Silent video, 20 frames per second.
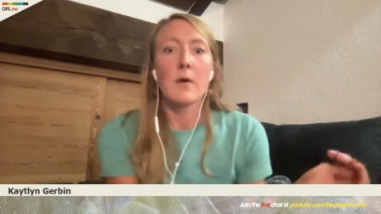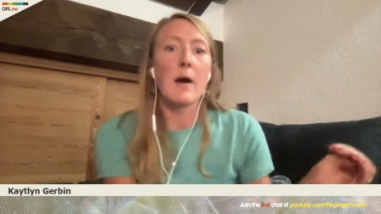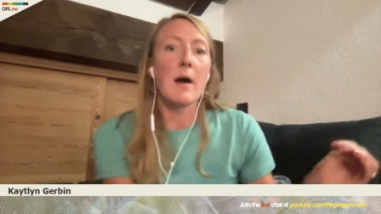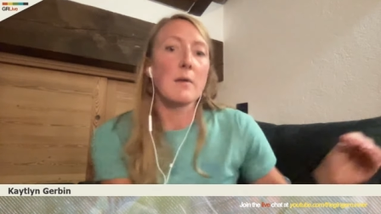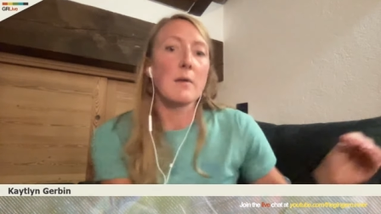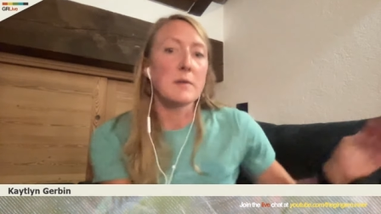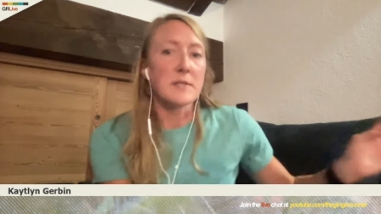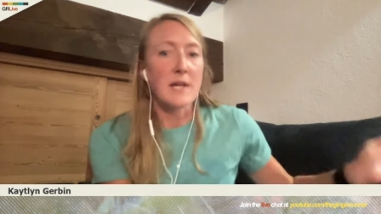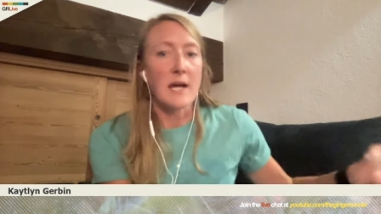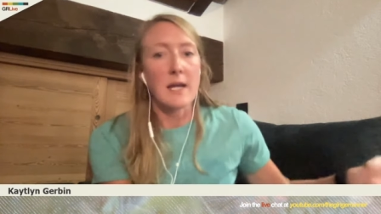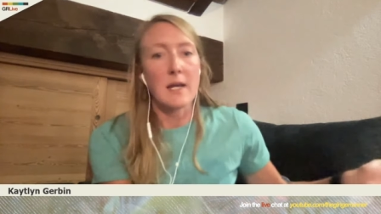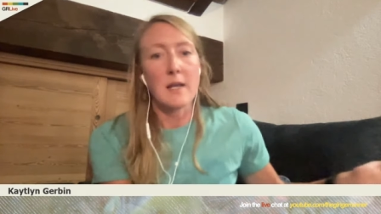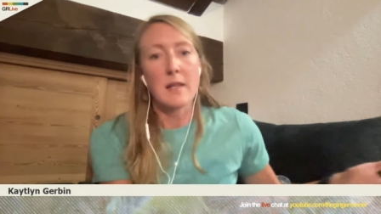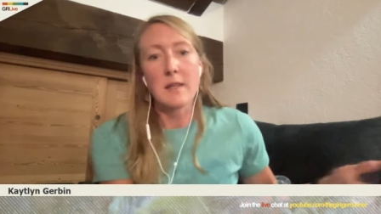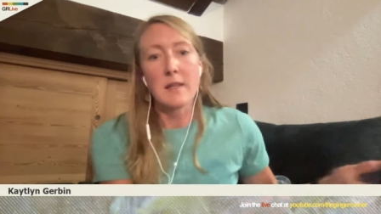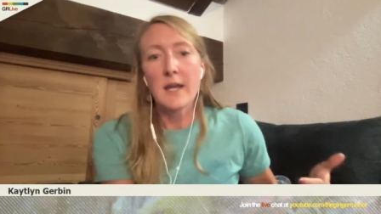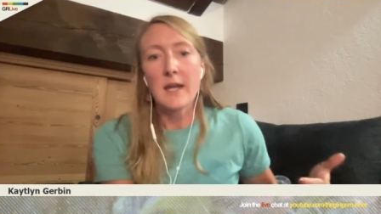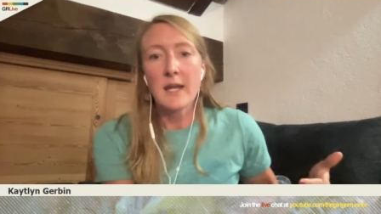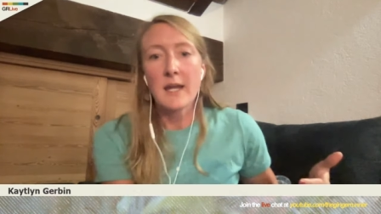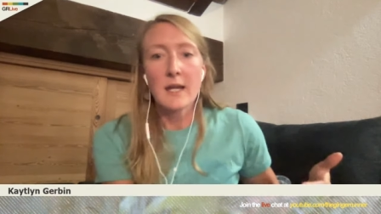you know,
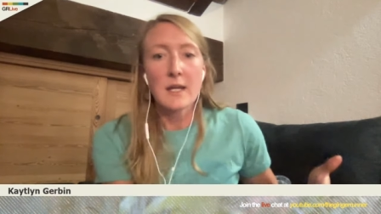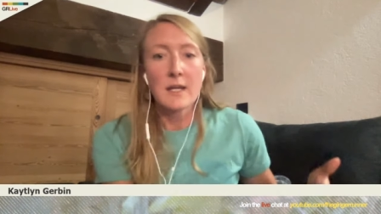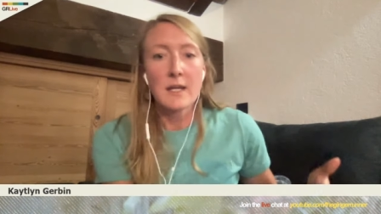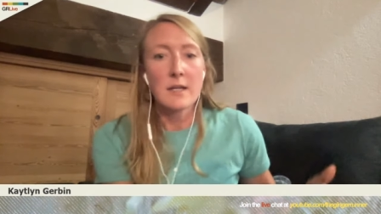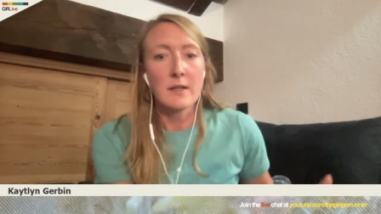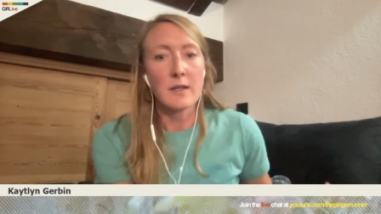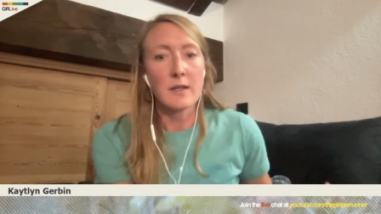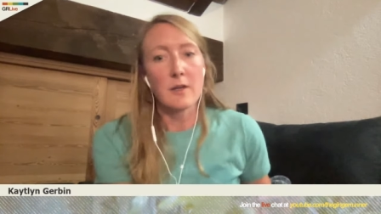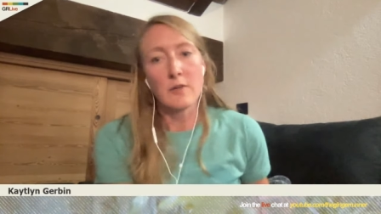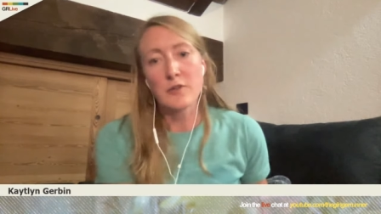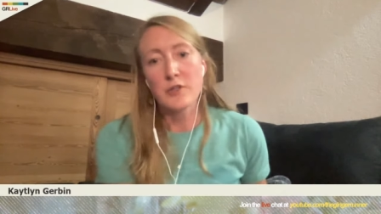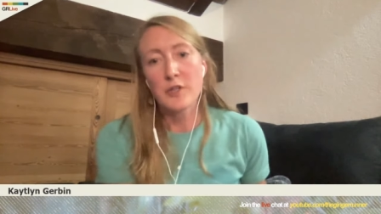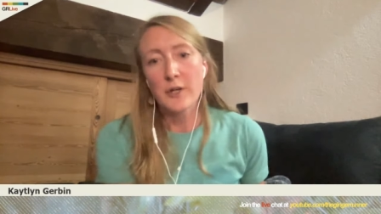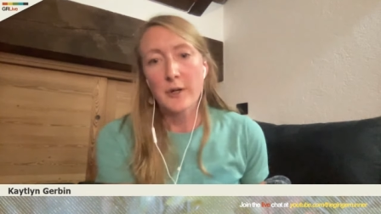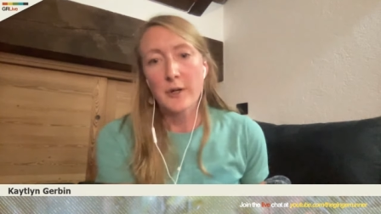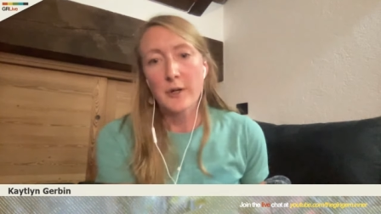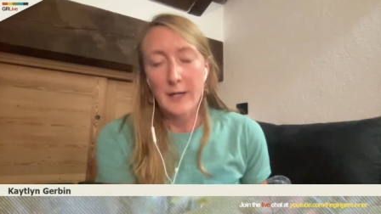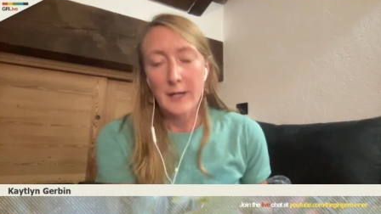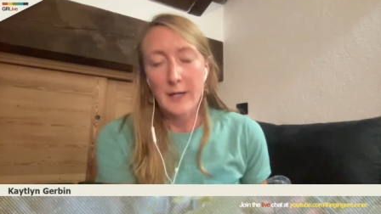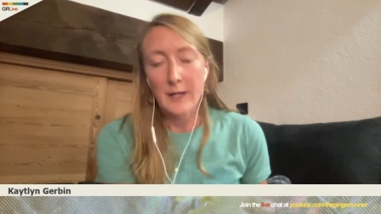outside of the aid and, you know,
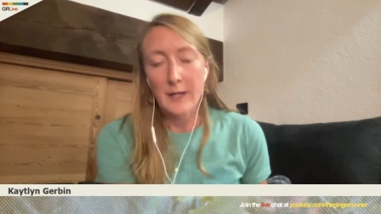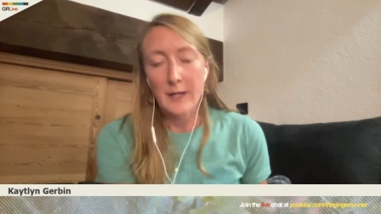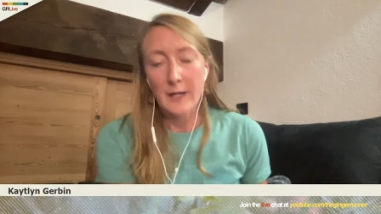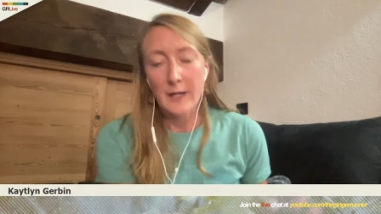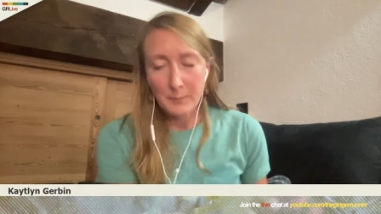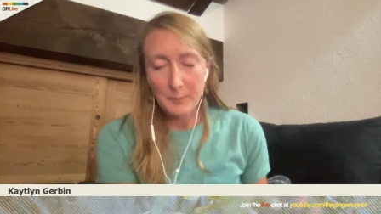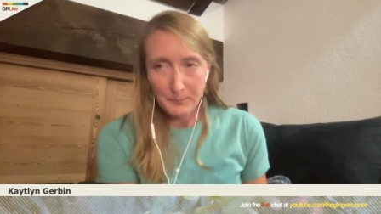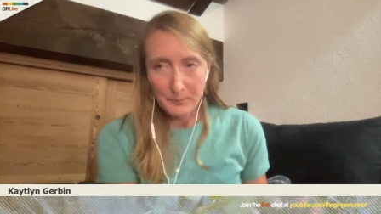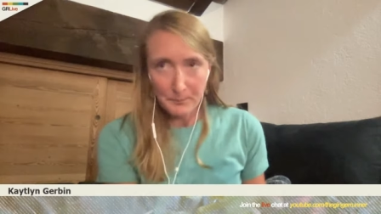cheering.